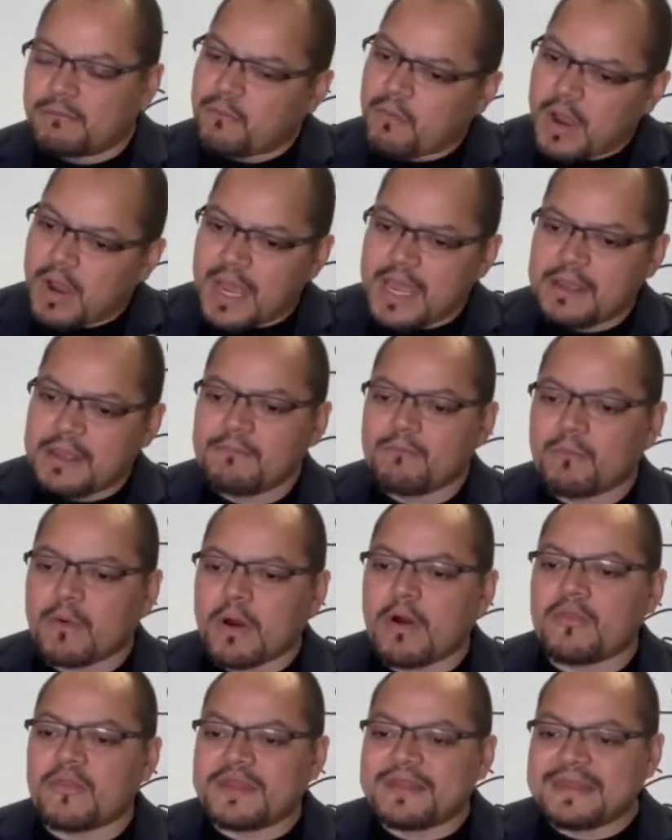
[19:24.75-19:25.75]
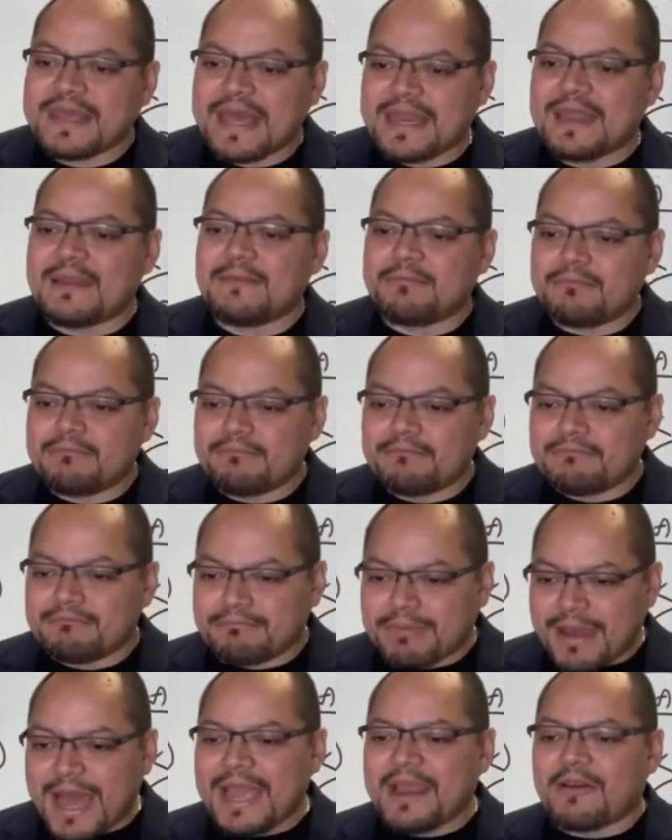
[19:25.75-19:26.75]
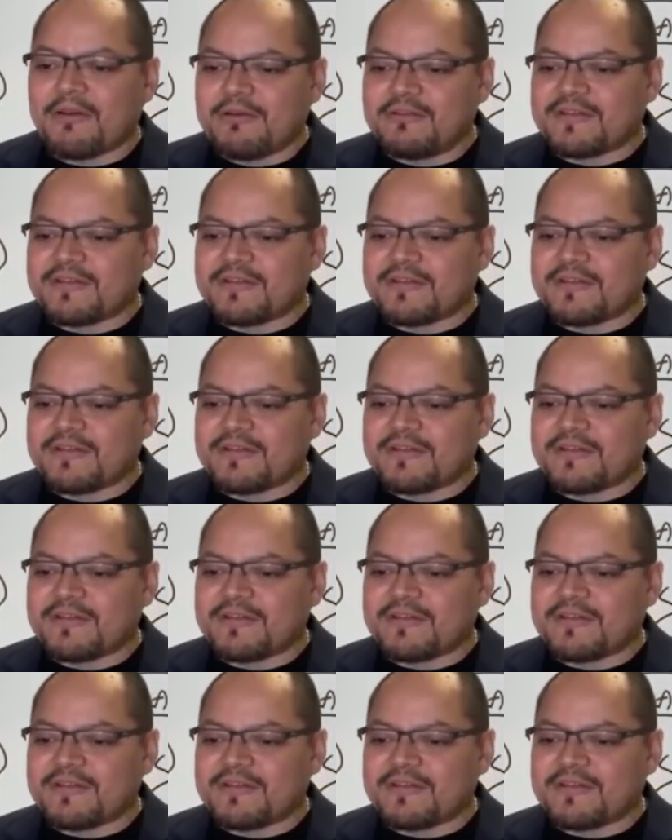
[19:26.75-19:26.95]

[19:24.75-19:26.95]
Why? Well, the tenant buyer